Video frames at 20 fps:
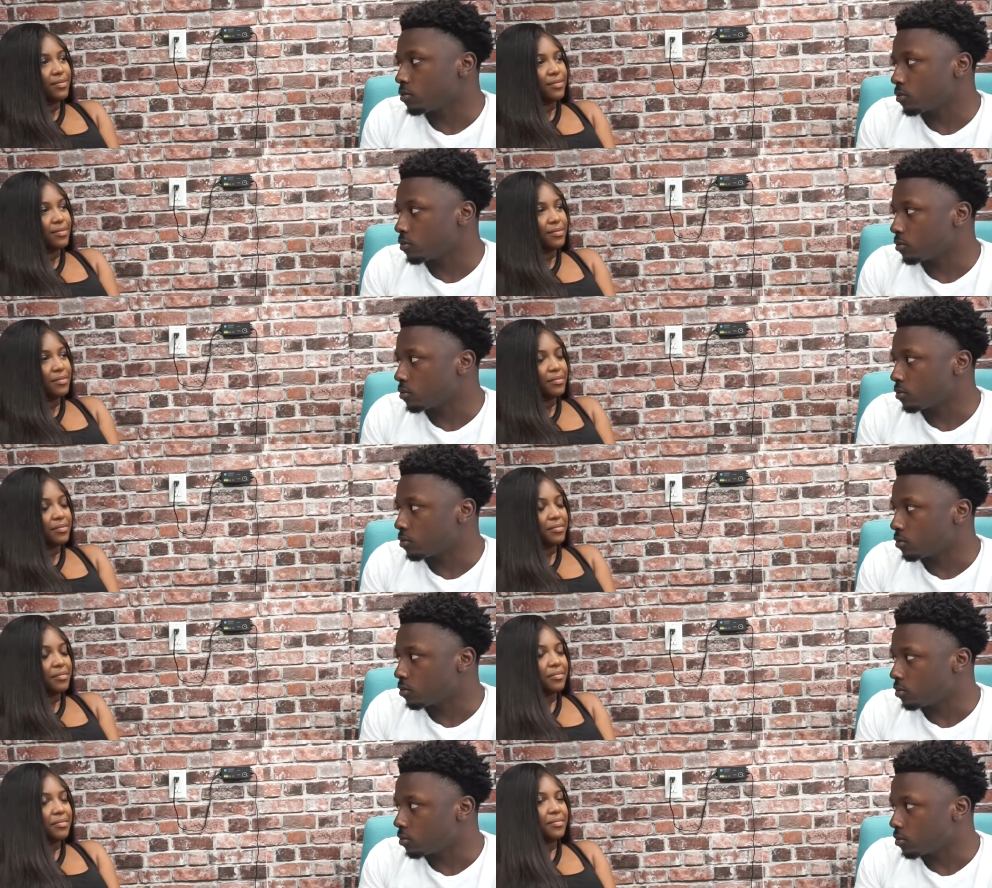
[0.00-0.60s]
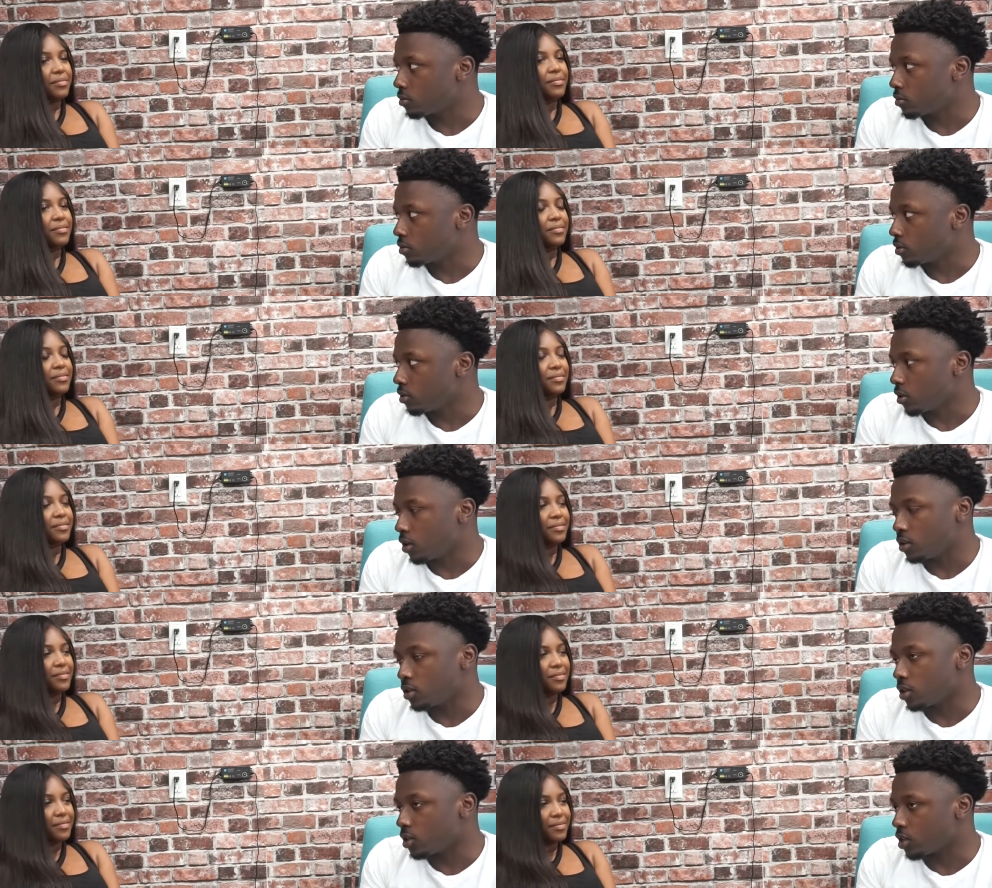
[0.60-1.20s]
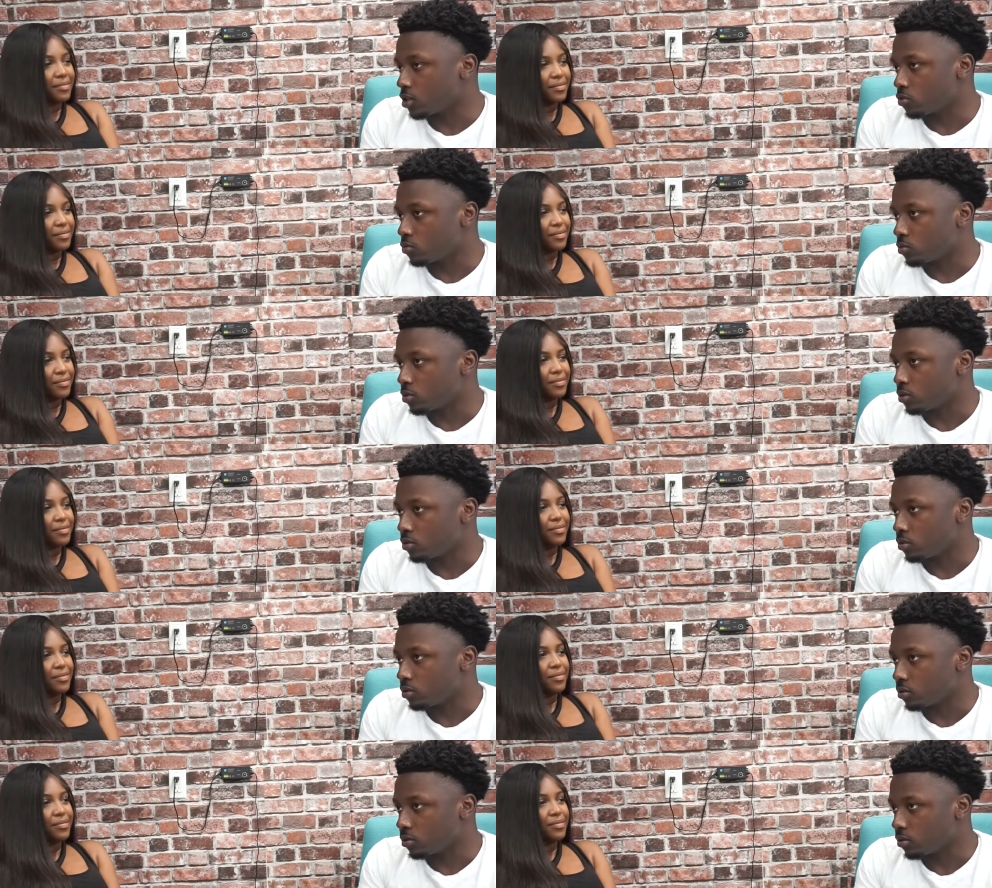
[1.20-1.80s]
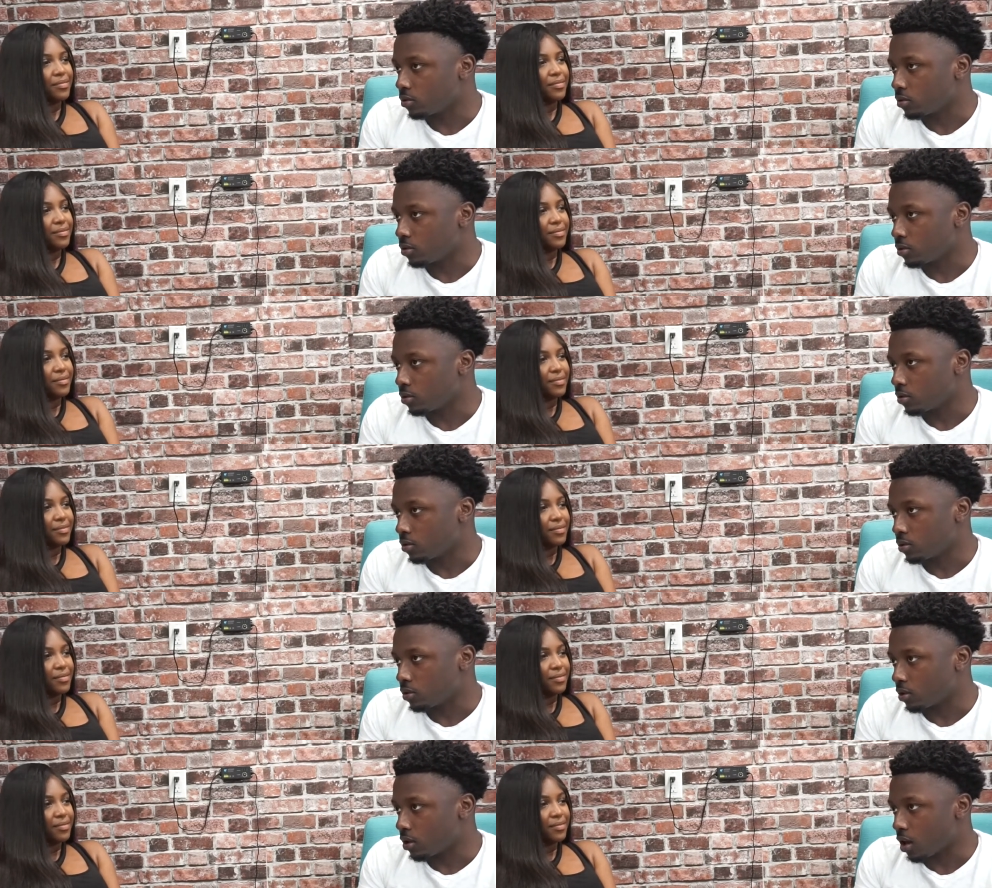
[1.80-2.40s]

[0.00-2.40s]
Speaker 1: Mm-hmm. And then that's when I